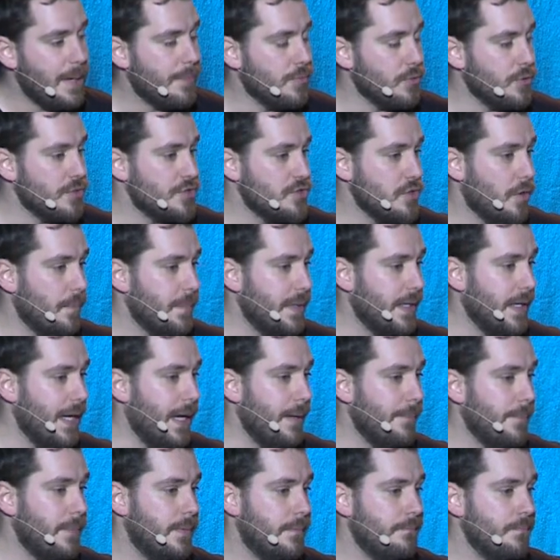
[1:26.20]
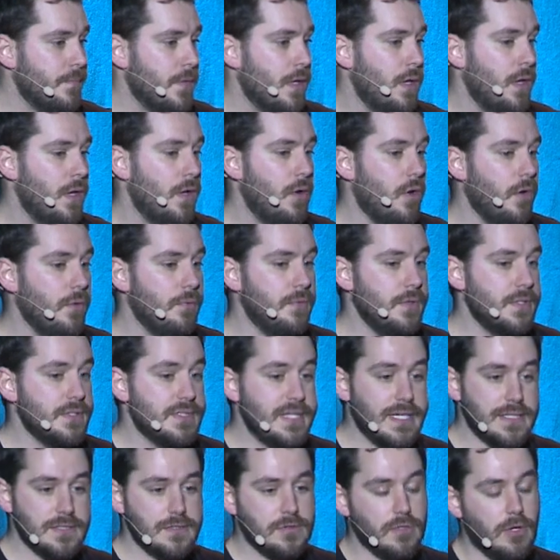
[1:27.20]
app or a shopping app on the
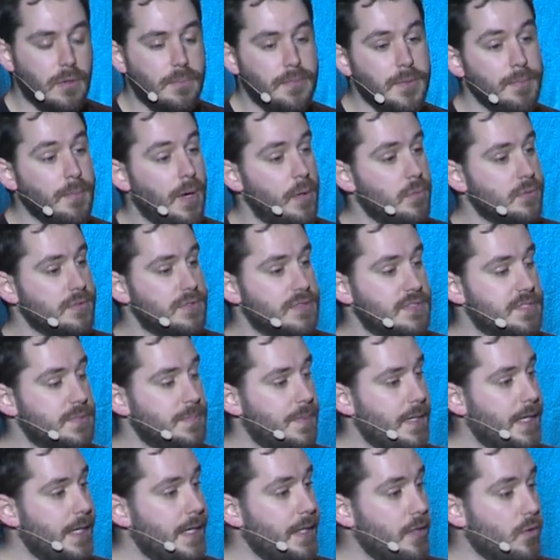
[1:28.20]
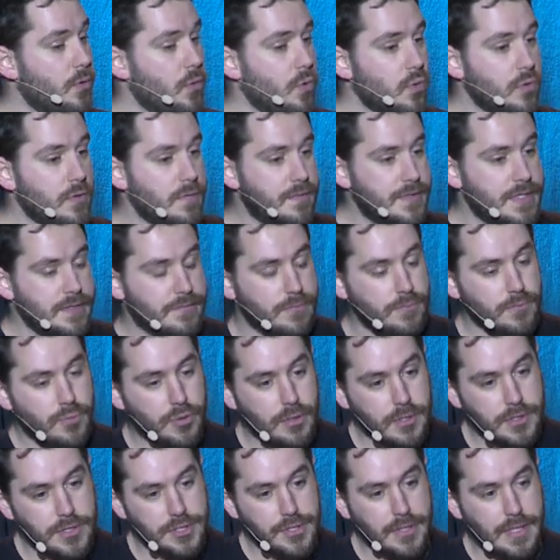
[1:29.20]
desktop, you might want to display all of the different
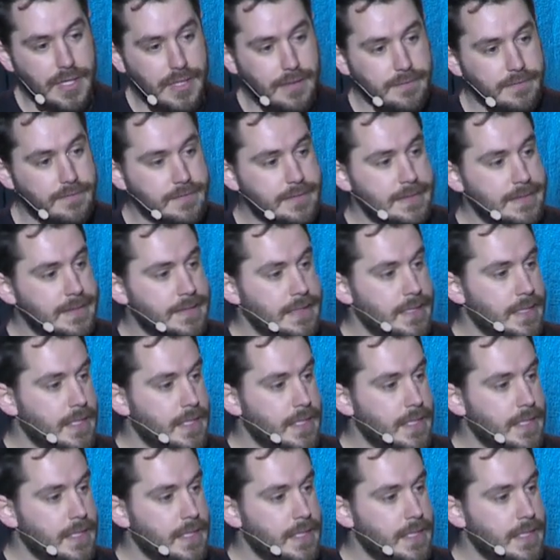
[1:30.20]
products you have.